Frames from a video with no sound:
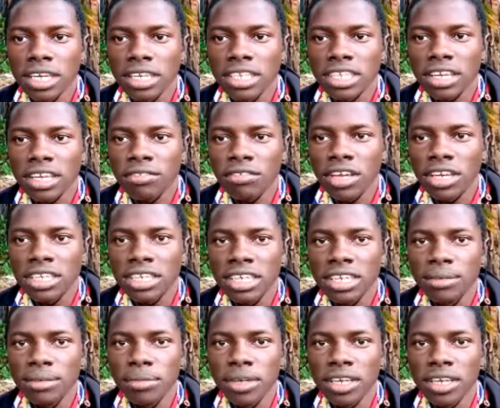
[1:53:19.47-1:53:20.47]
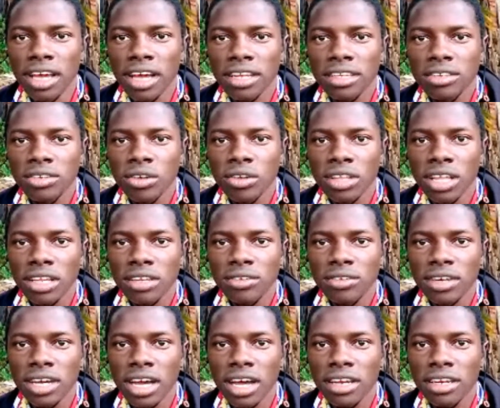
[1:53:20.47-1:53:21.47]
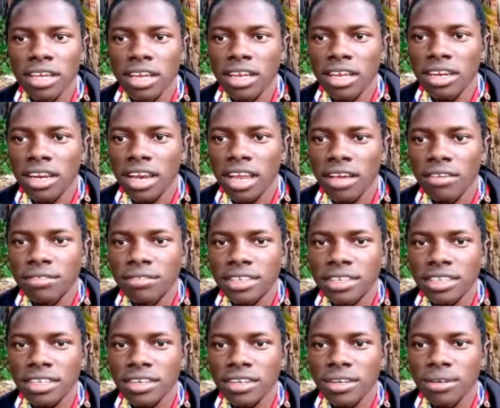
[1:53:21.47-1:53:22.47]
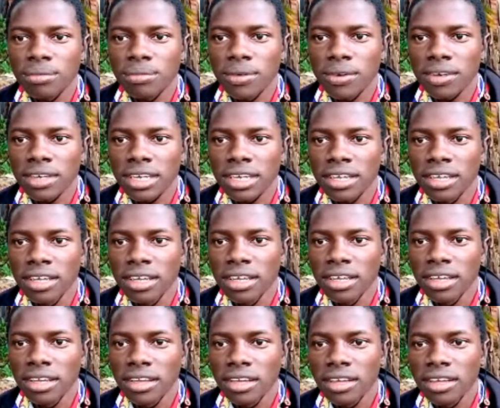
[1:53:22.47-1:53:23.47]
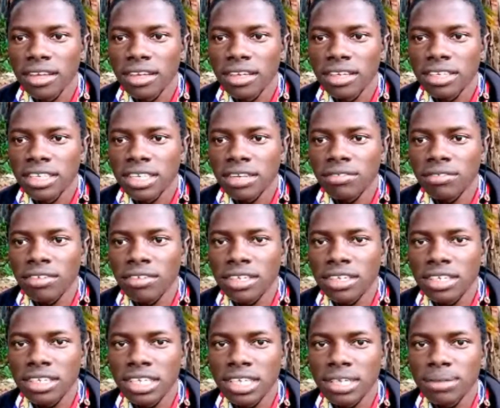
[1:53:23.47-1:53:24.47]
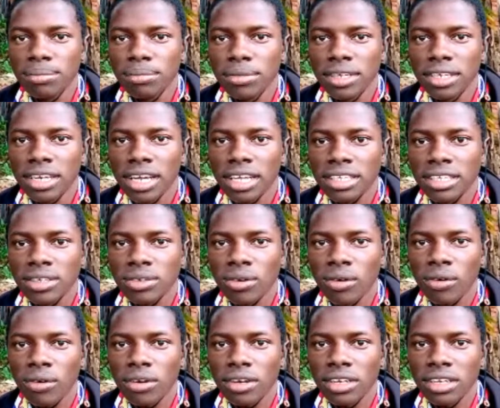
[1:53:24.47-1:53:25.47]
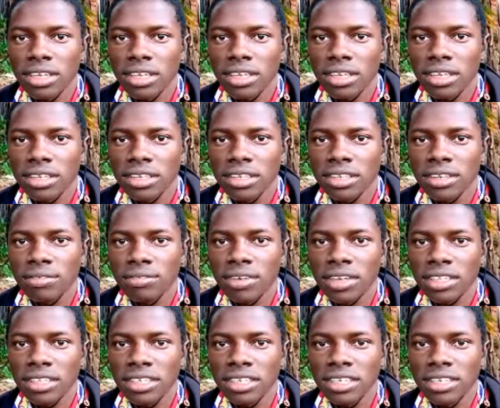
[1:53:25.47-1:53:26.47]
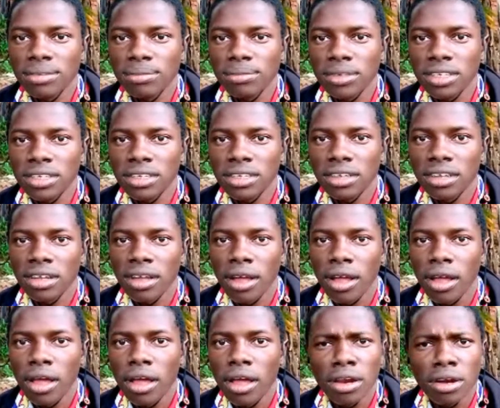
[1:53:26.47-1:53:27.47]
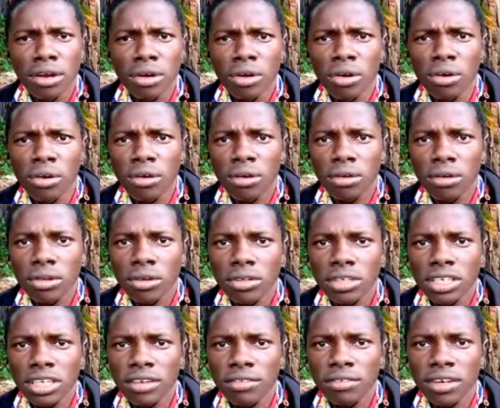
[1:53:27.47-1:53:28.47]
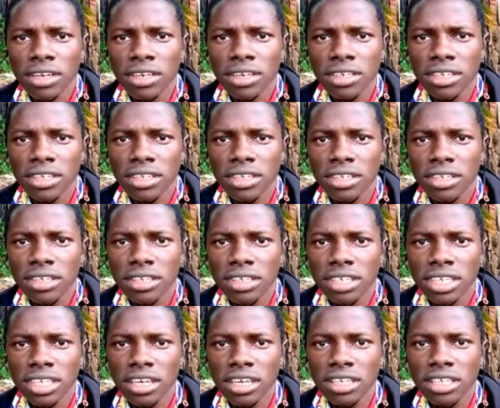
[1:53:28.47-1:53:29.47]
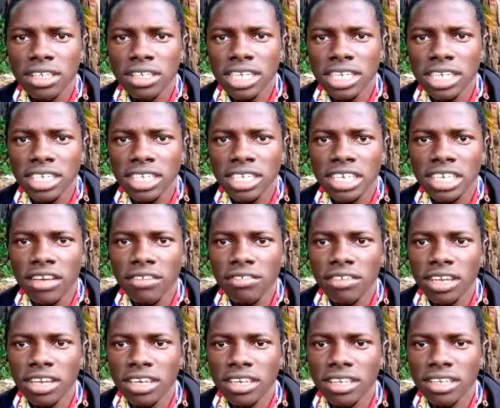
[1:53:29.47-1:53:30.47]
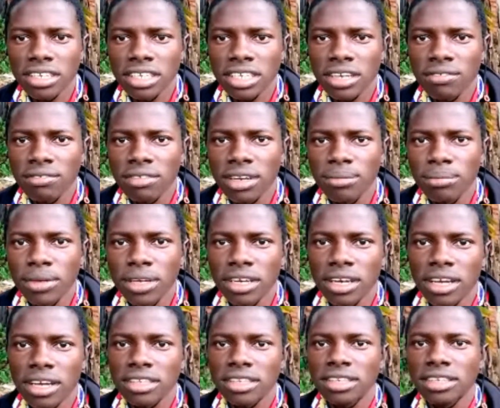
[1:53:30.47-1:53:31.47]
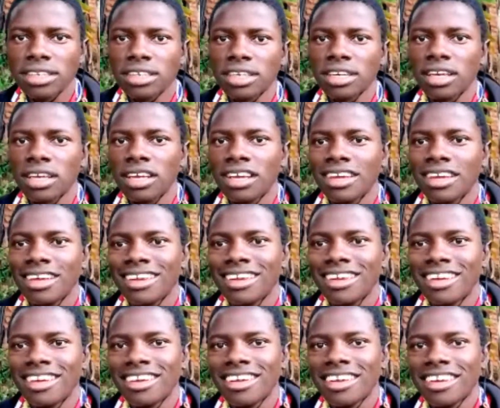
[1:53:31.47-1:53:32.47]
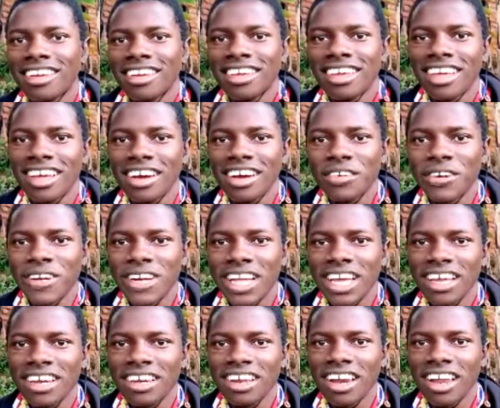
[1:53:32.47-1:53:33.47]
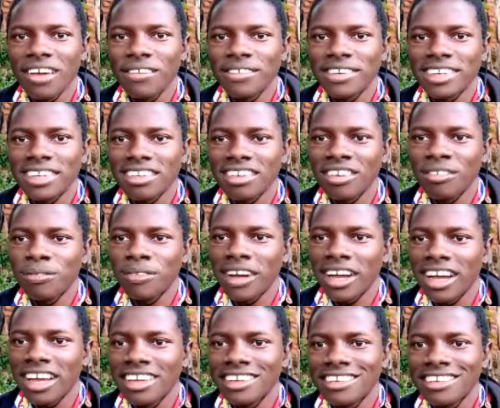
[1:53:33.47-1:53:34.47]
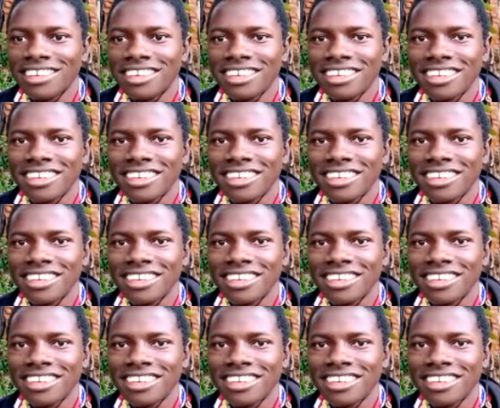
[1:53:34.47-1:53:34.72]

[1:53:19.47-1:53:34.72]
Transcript: say 17 minutes so that we can end the live stream, okay? 17 minutes only. 17 minutes. No, not 17. Just 7. 7 minutes. Yeah, we end the live stream, guys.